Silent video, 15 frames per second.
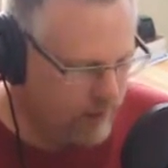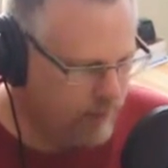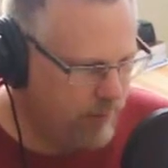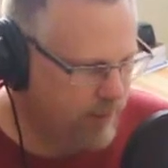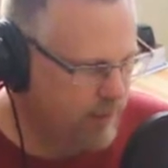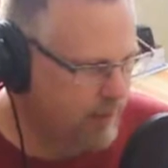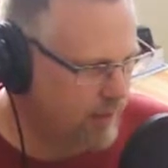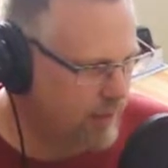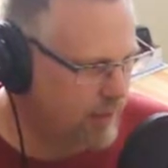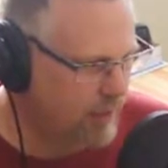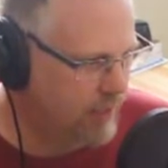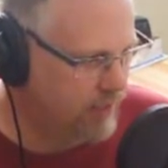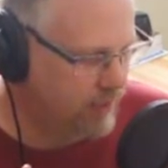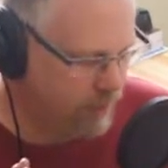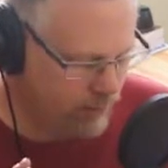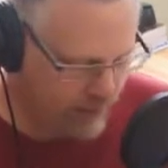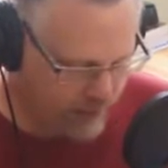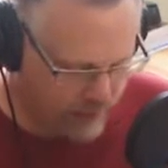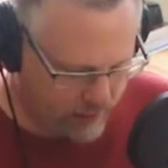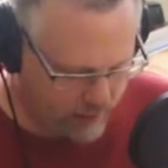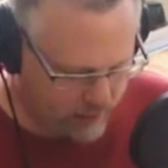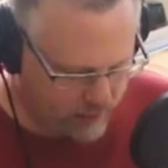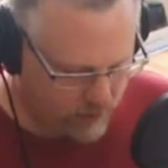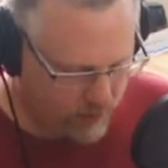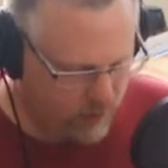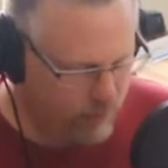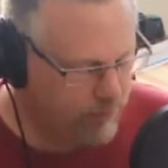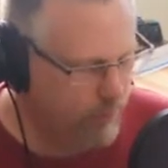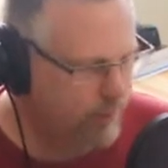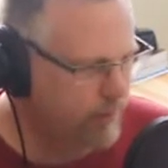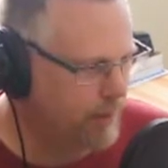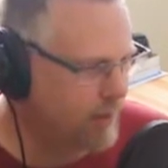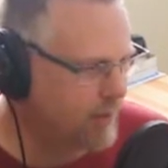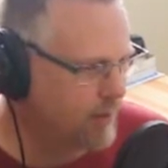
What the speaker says: Basically stands for Beginners All-Purpose